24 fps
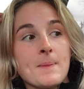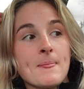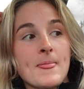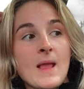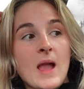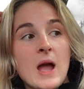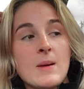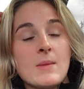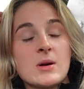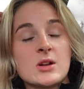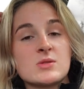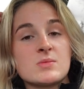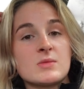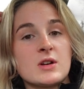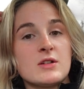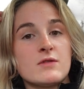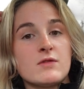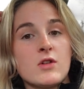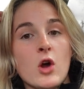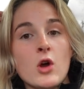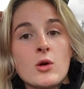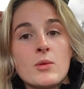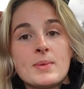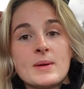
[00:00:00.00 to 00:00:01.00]
how much I'm going
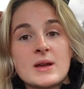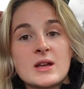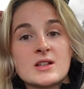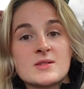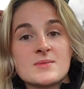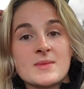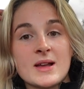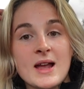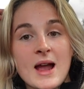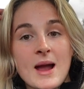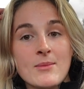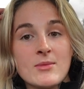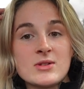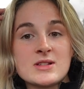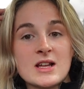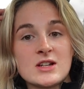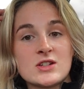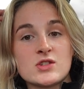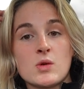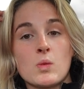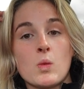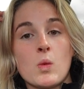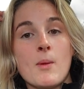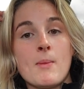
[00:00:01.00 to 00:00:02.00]
to vlog, because my camera's
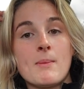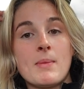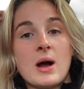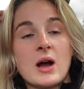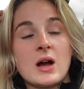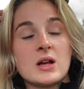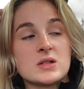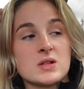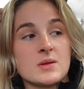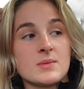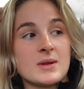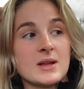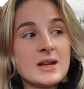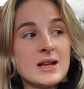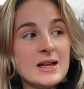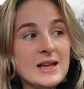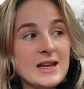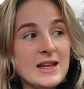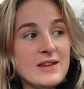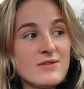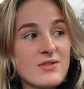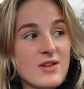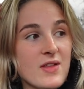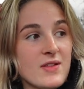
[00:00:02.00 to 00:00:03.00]
actually on one bar, so I'm going to
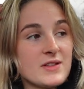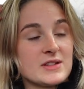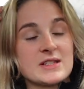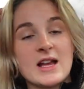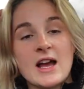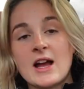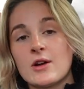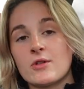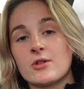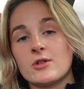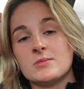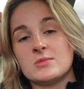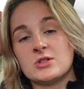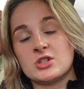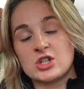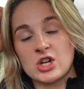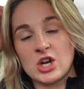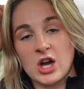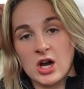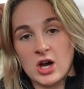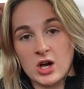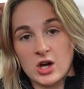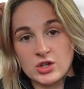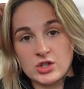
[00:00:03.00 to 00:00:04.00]
leave it in the tack room to
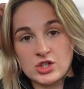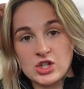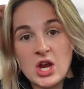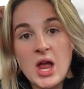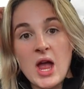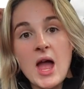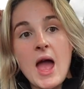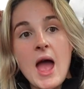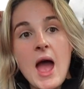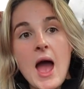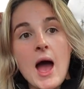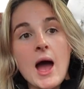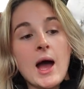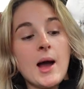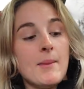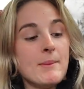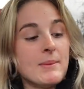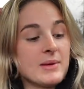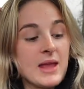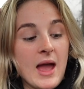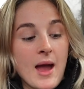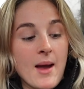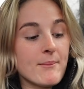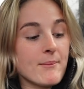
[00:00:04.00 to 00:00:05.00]
charge.
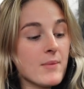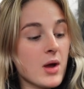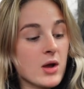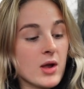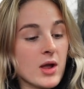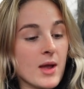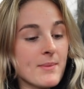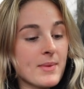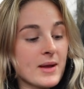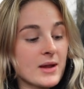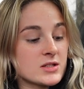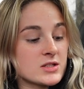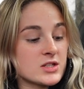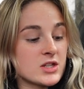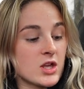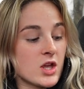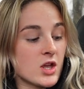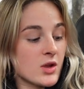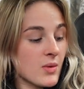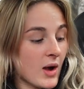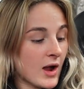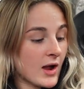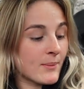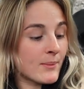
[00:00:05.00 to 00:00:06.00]
But yeah, I'll get back to
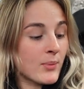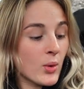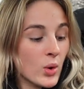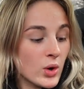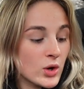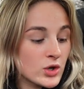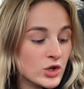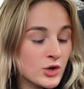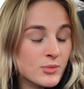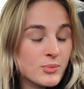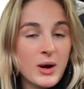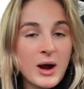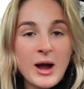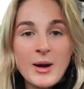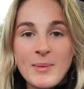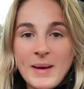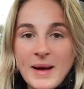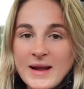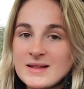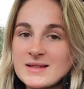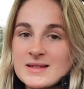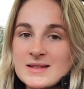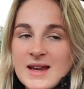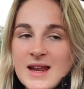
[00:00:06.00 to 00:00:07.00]
you. I bought a new brow
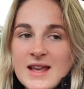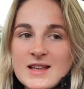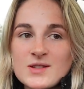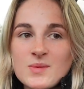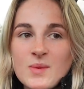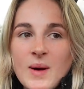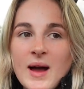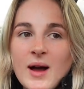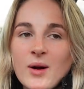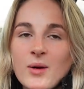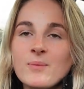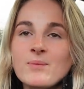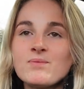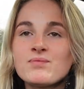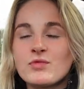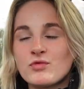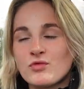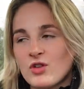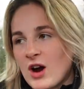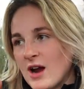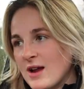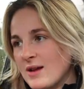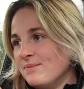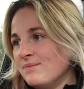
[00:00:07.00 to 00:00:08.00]
band today as well.
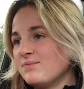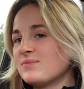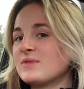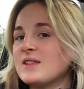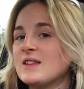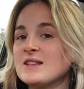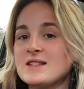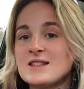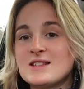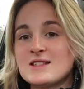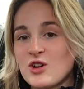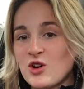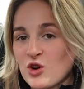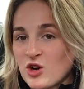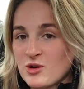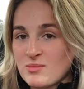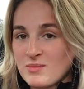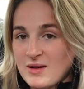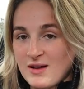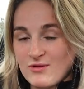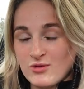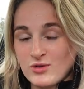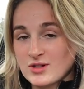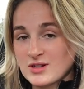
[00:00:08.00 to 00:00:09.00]
Right, this is not going
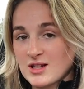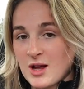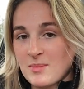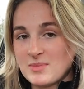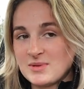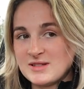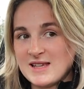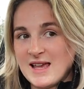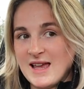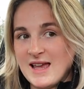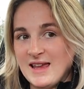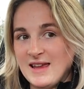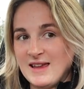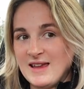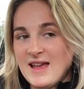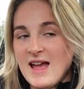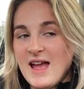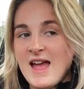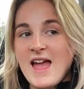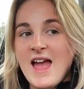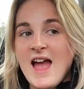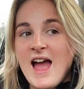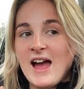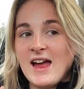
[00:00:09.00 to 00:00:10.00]
to be everyone's cup of tea,
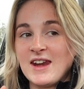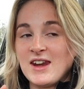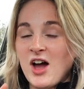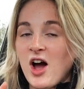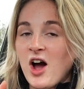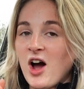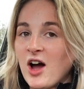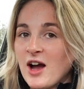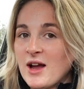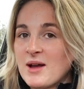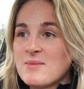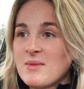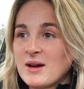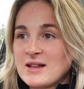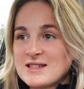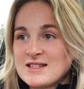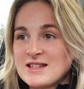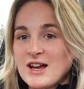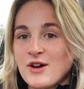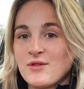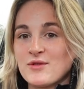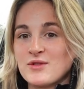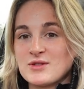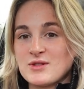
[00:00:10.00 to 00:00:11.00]
and I'm not
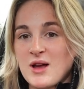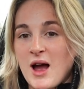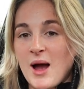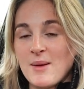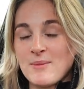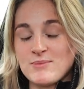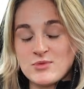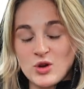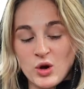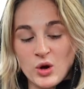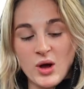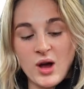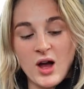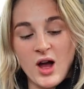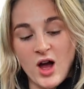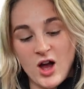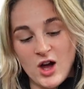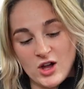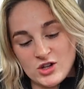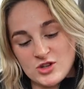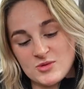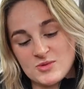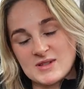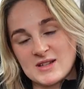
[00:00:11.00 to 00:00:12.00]

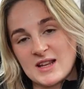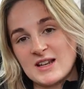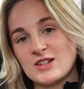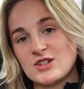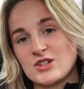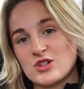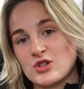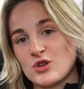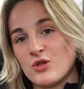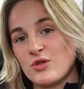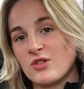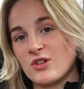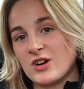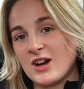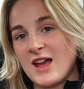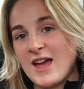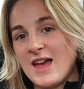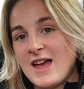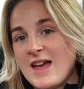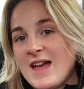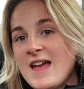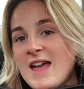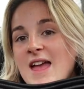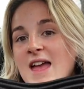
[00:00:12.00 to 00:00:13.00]
100% sure on
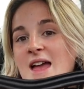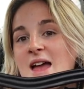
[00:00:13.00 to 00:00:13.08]
it.